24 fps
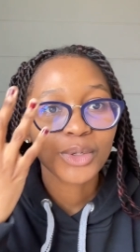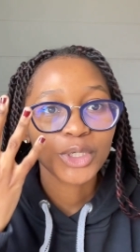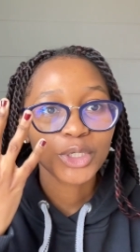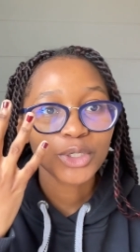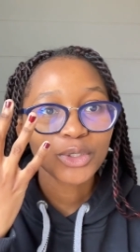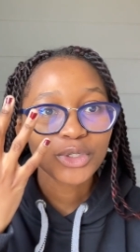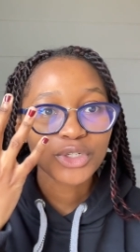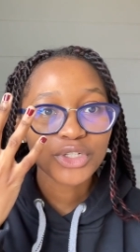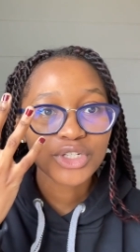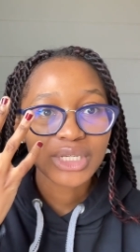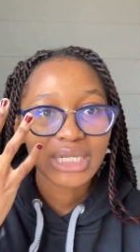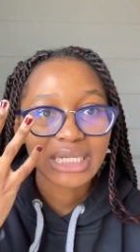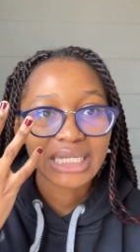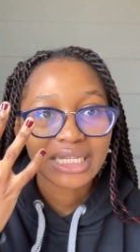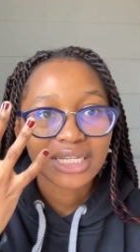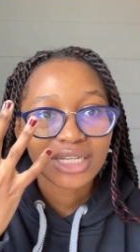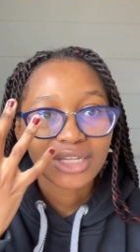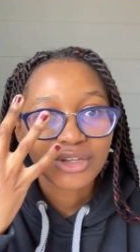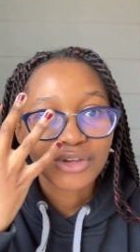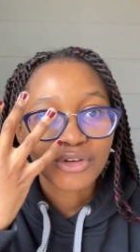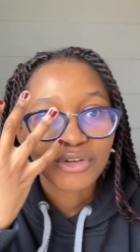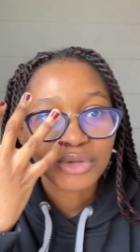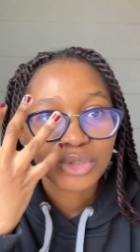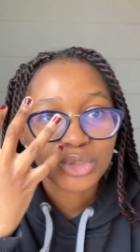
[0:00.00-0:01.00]
usually
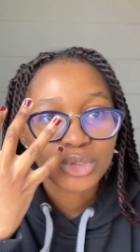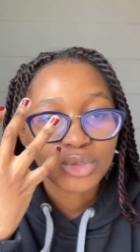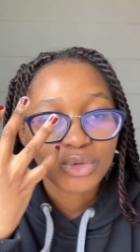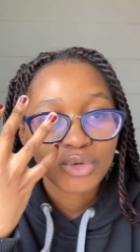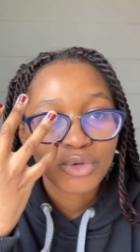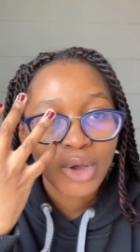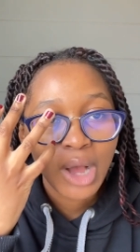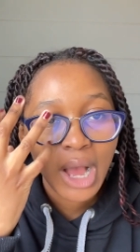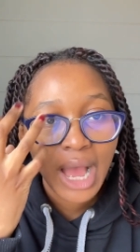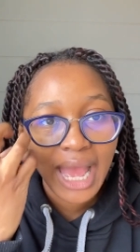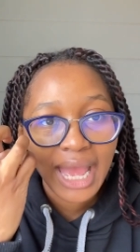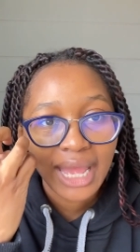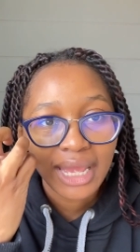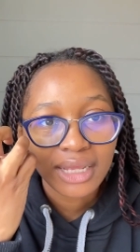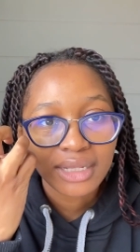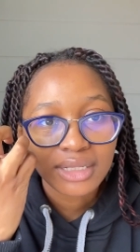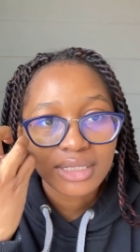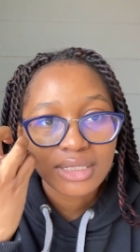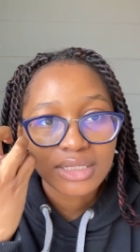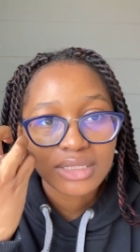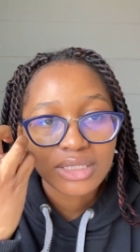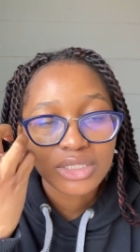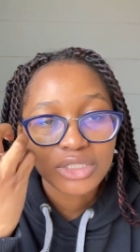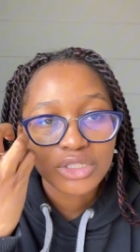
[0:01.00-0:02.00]
your eye
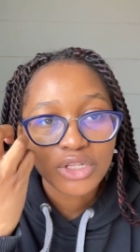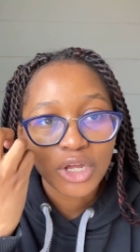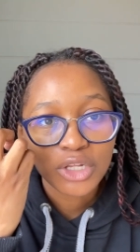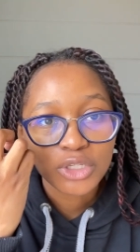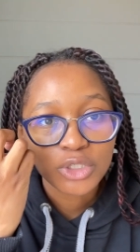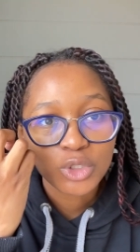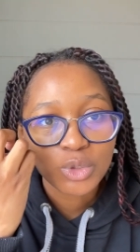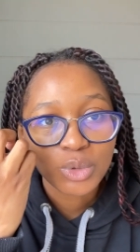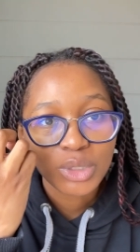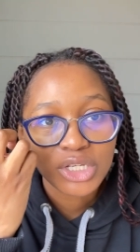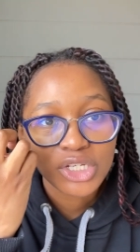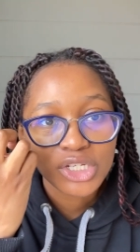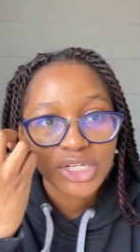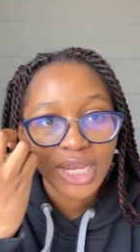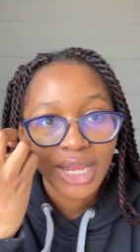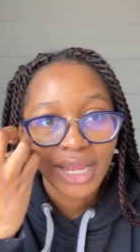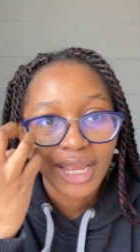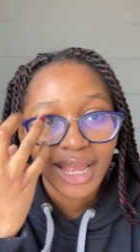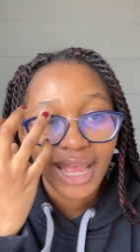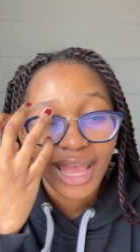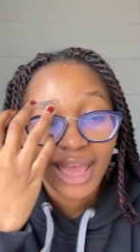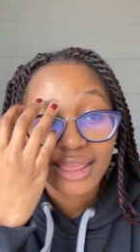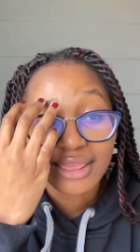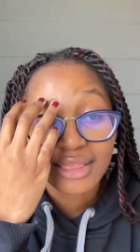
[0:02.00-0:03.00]
starts
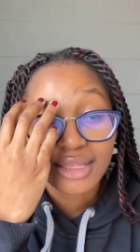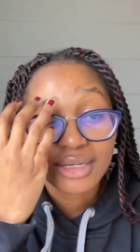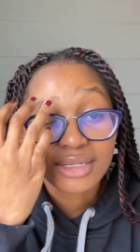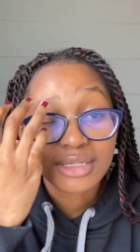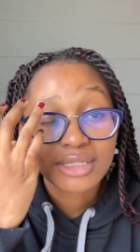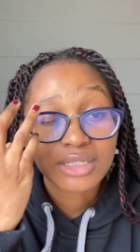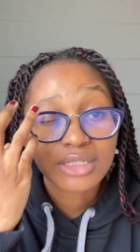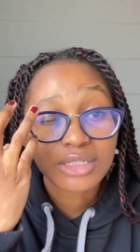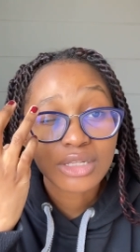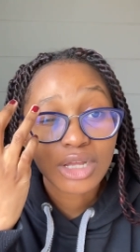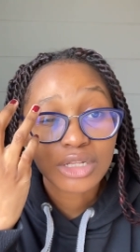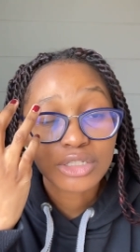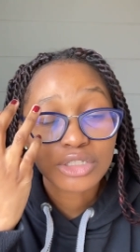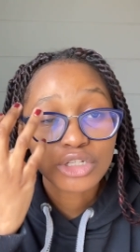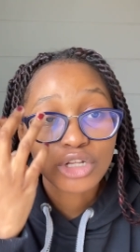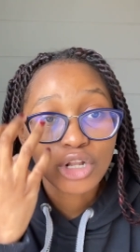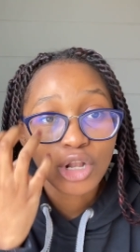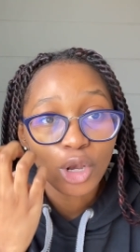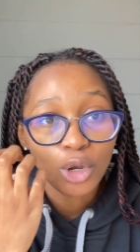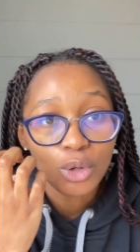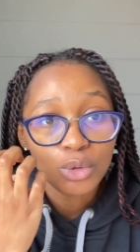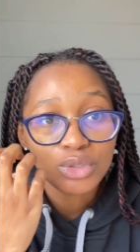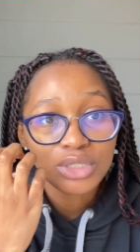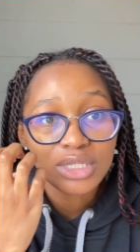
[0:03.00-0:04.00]
twitching and then it starts
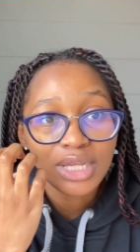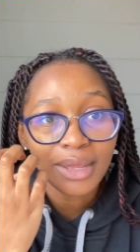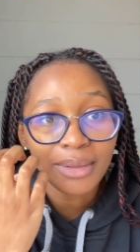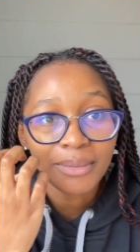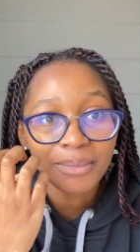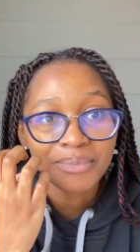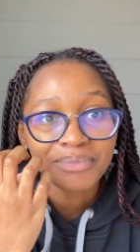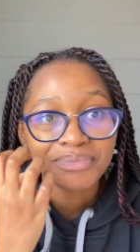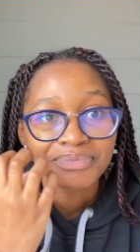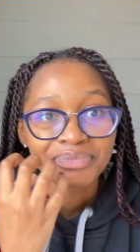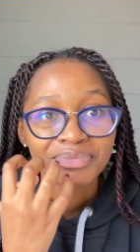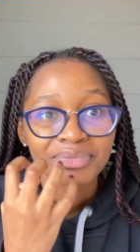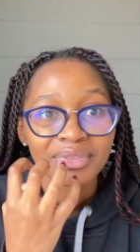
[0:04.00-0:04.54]
closing,